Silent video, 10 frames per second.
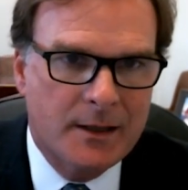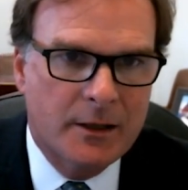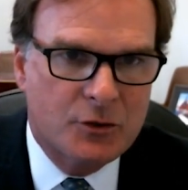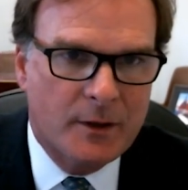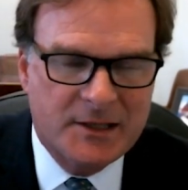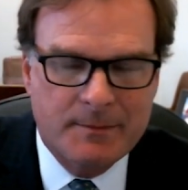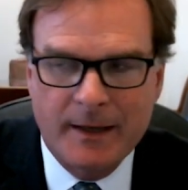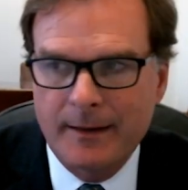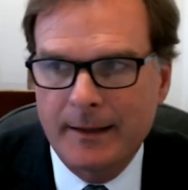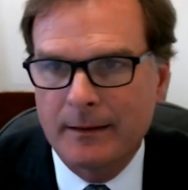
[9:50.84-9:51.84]
address
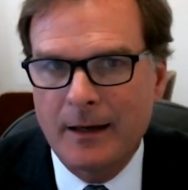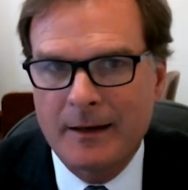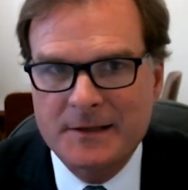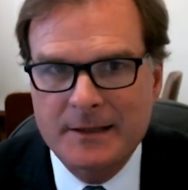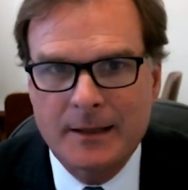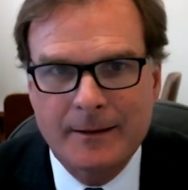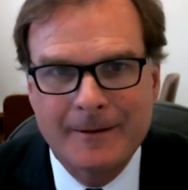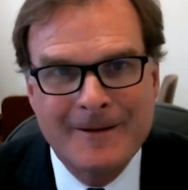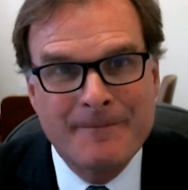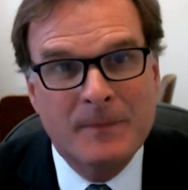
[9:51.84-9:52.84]
methane in livestock.
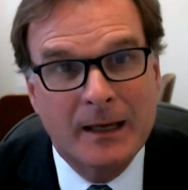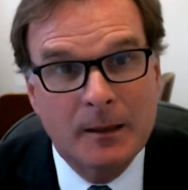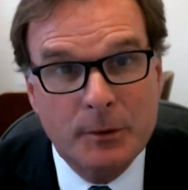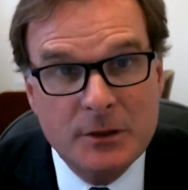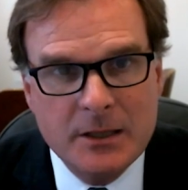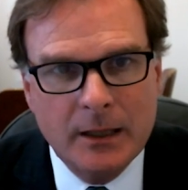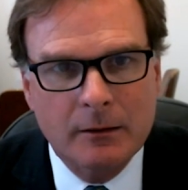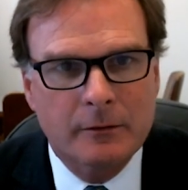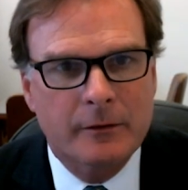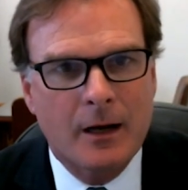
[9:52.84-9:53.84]
And in
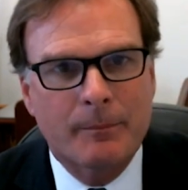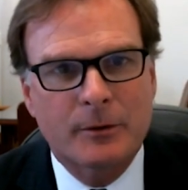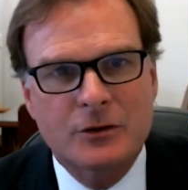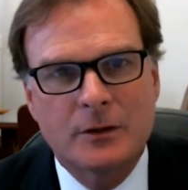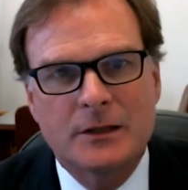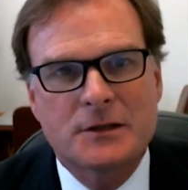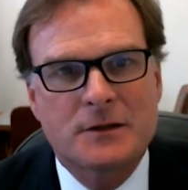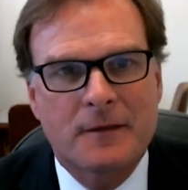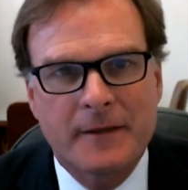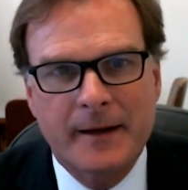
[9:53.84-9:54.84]
particular, there are opportunities
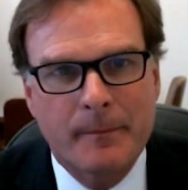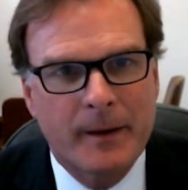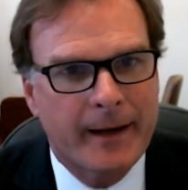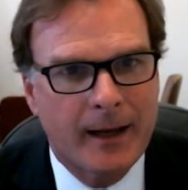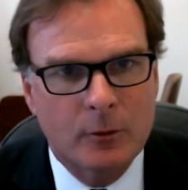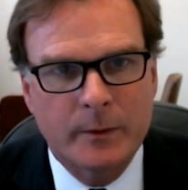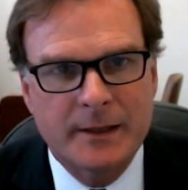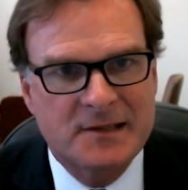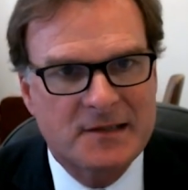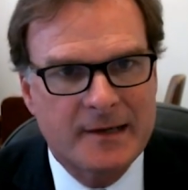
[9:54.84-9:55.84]
to think about how do we
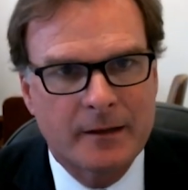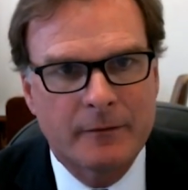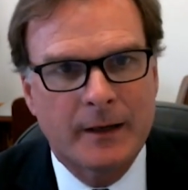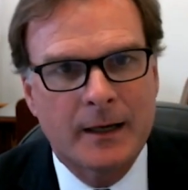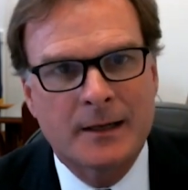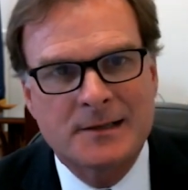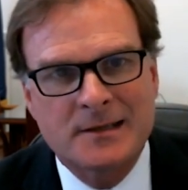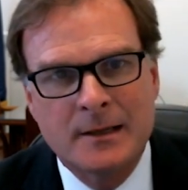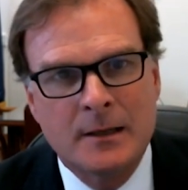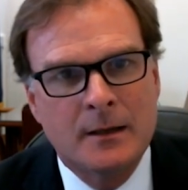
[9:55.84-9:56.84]

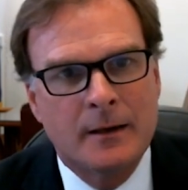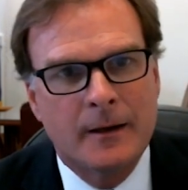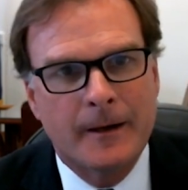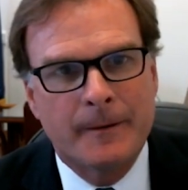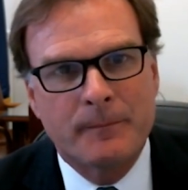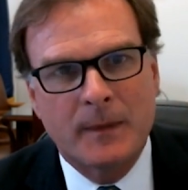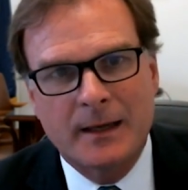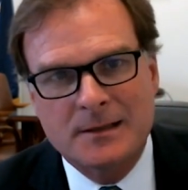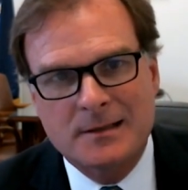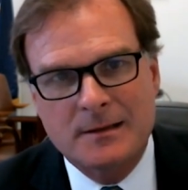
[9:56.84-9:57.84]
incentivize
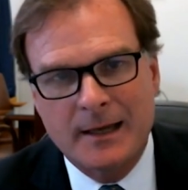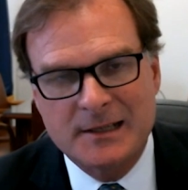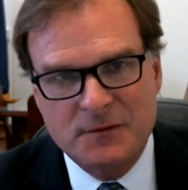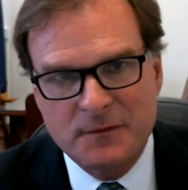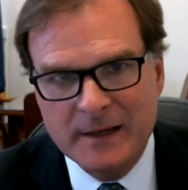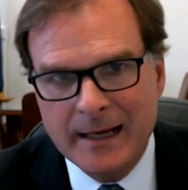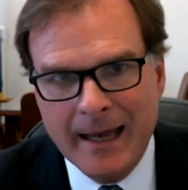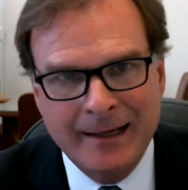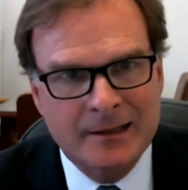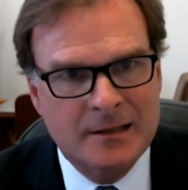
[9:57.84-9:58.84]
as feed
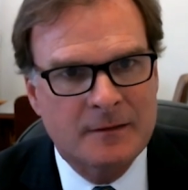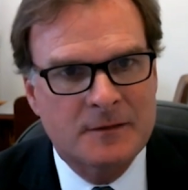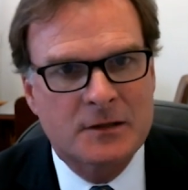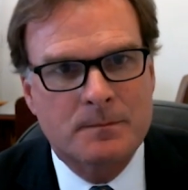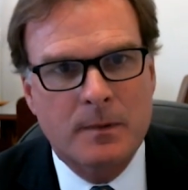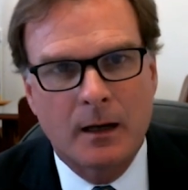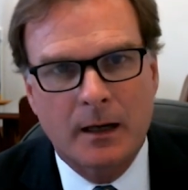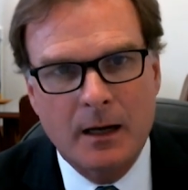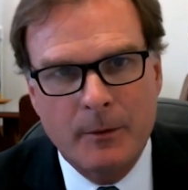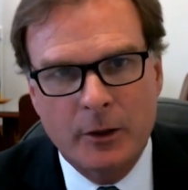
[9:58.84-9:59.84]
additives
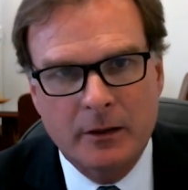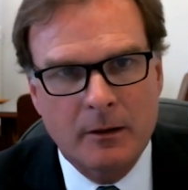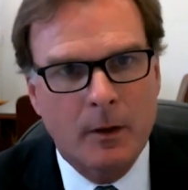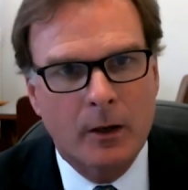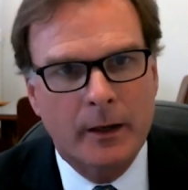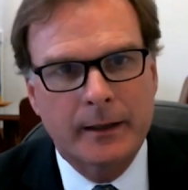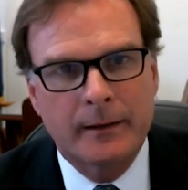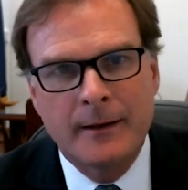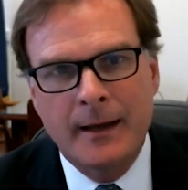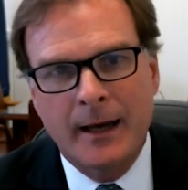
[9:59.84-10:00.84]
come onto the
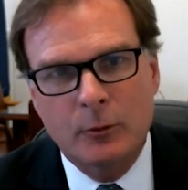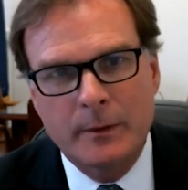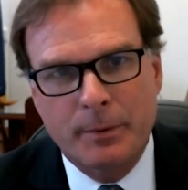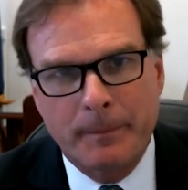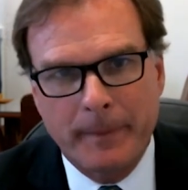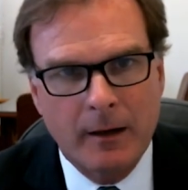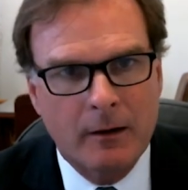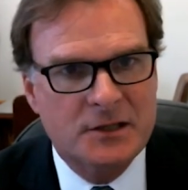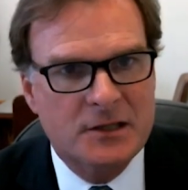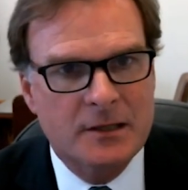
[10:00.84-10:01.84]
market, how do we prepare
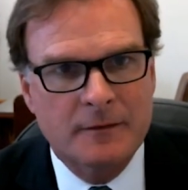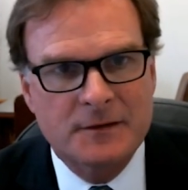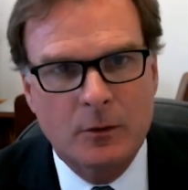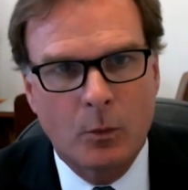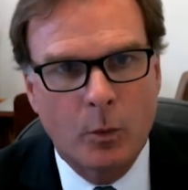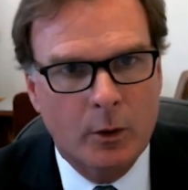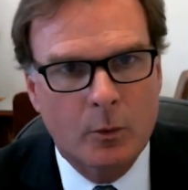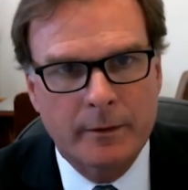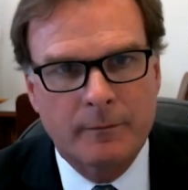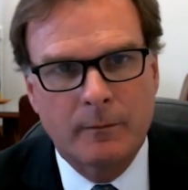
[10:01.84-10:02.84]
ourselves to work
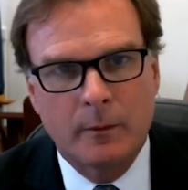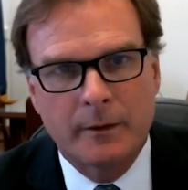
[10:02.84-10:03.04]
with